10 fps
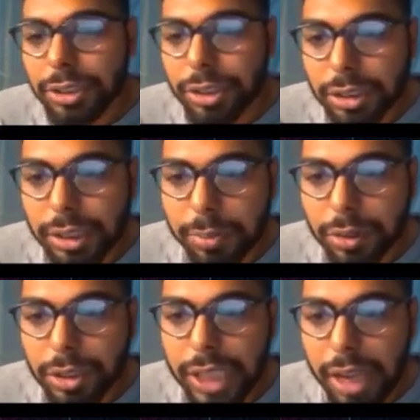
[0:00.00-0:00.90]
So
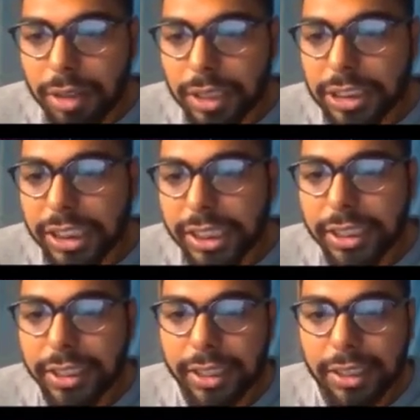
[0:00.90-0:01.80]
suppose I want to
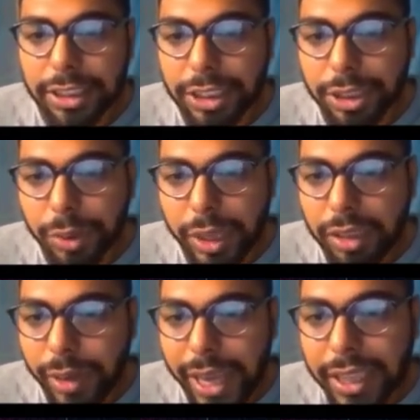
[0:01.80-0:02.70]
generate a
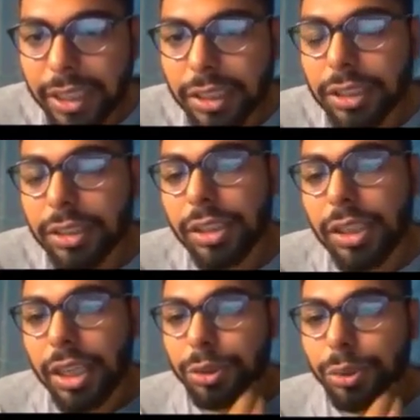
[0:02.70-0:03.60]
SQL query
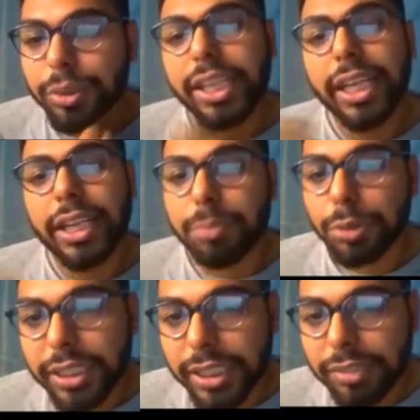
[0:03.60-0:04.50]
to create a
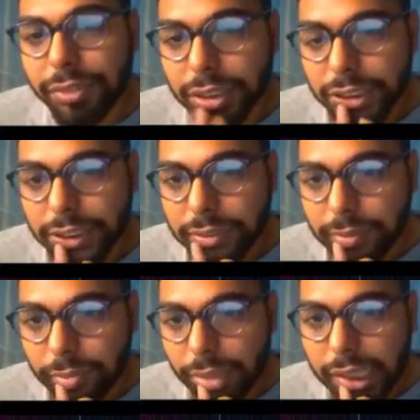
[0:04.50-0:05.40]
PostGrid
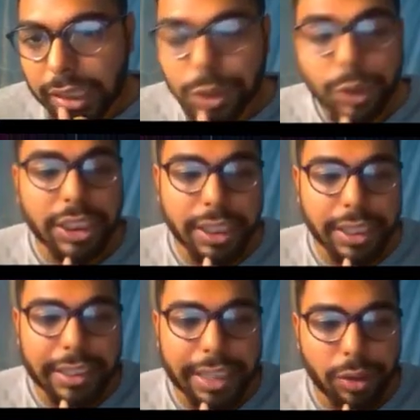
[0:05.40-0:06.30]
function to
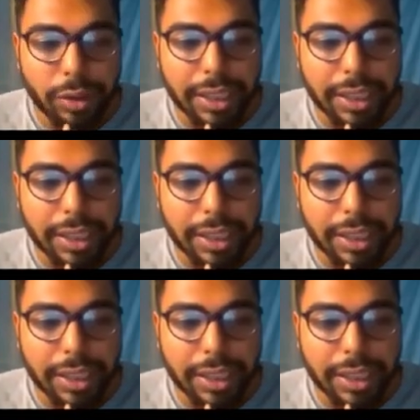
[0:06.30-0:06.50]
generate